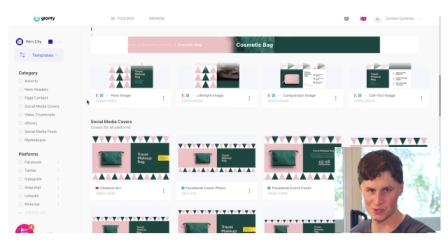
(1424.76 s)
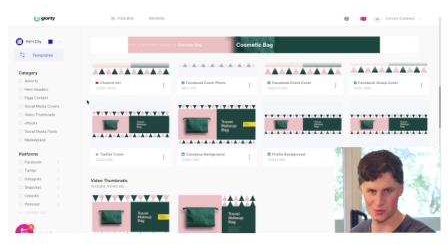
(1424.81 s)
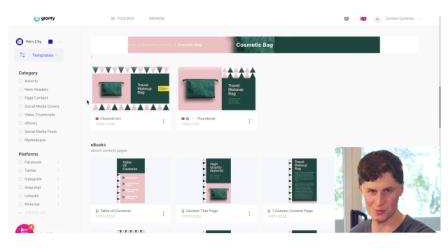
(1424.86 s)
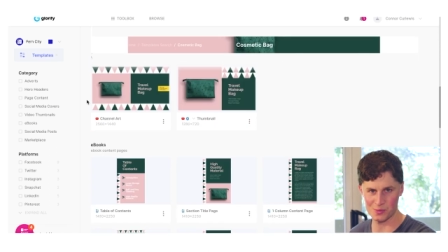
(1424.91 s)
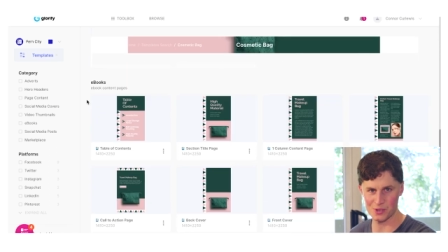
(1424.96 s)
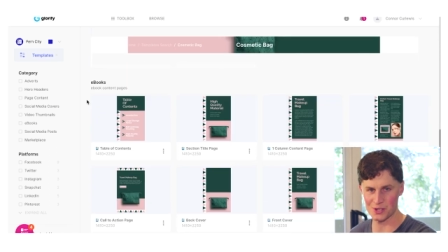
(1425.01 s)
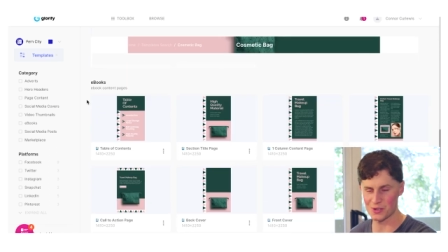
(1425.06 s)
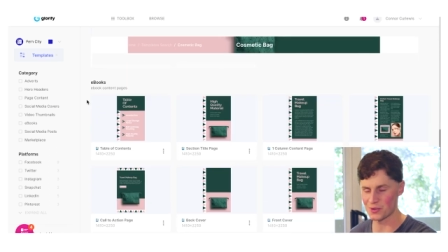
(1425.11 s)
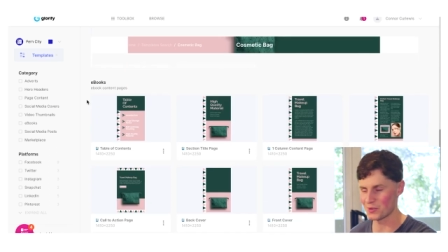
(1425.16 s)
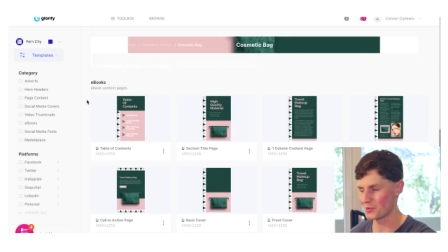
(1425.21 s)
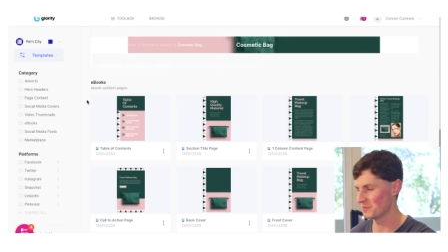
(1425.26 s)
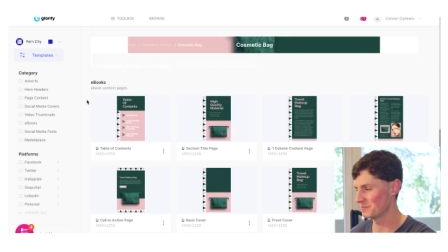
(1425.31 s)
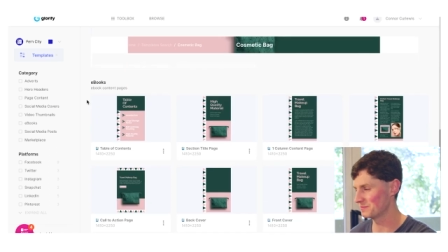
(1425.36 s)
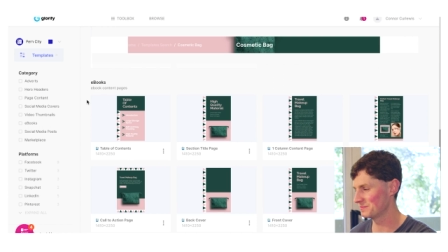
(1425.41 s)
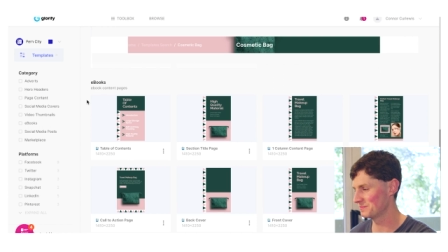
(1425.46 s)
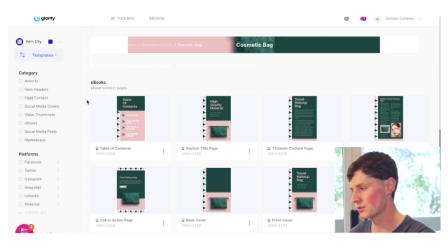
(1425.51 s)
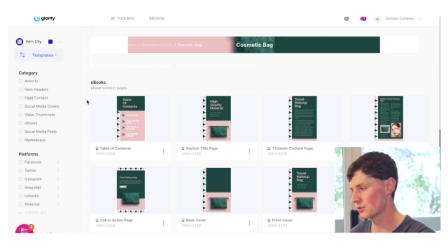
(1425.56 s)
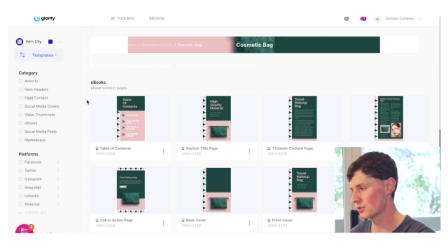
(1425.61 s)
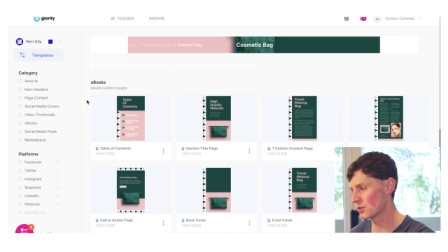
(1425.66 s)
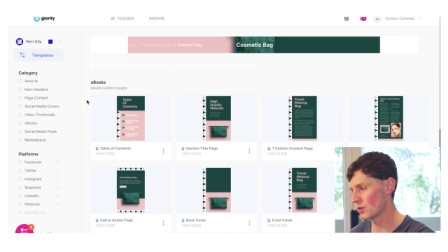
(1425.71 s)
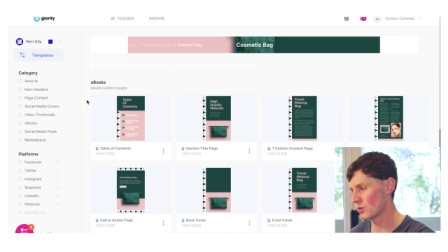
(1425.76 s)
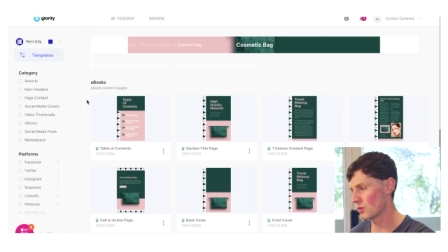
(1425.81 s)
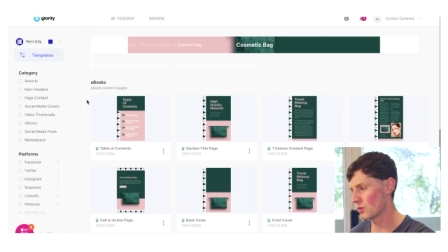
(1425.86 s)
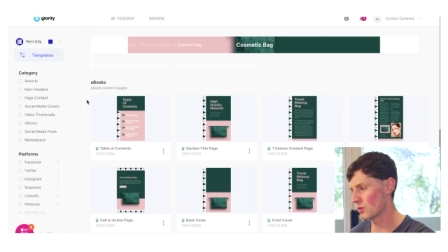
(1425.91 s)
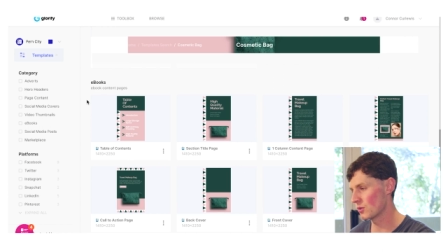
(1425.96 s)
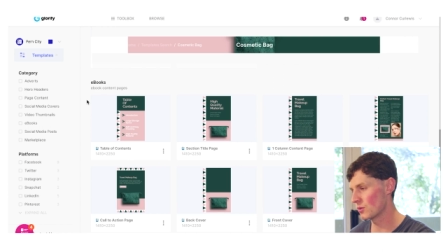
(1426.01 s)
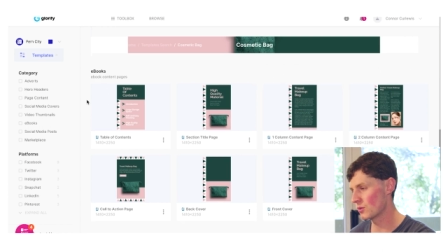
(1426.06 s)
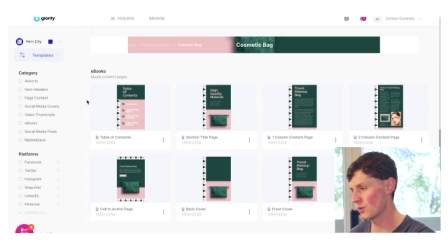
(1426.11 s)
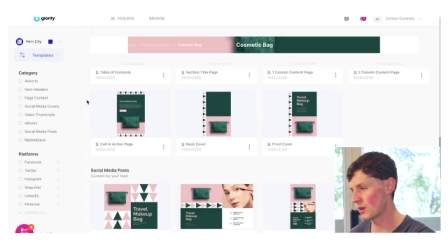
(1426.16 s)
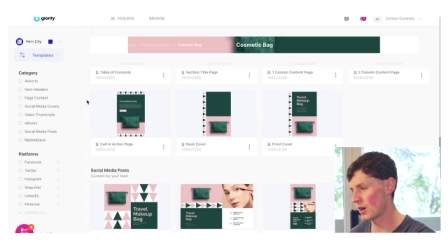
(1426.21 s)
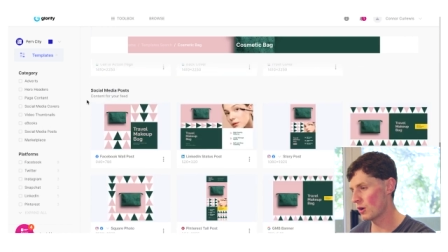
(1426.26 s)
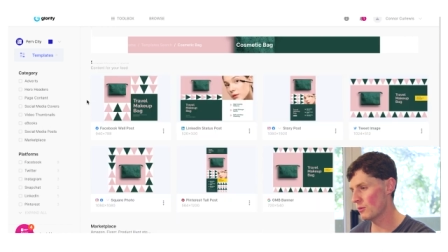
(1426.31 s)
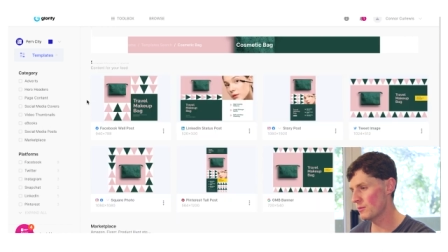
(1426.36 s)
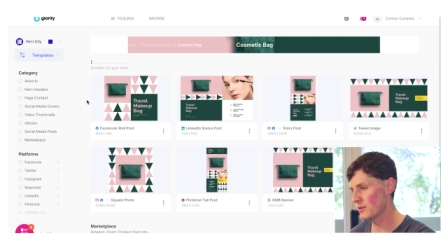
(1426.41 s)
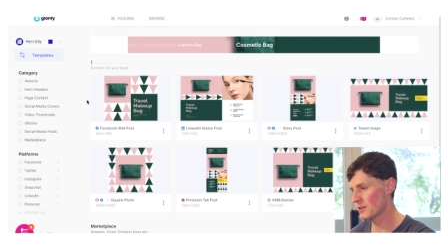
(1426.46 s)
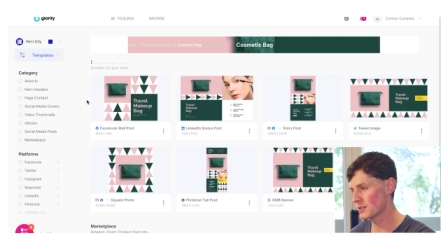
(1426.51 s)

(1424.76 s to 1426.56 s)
which is pretty cool. So I hope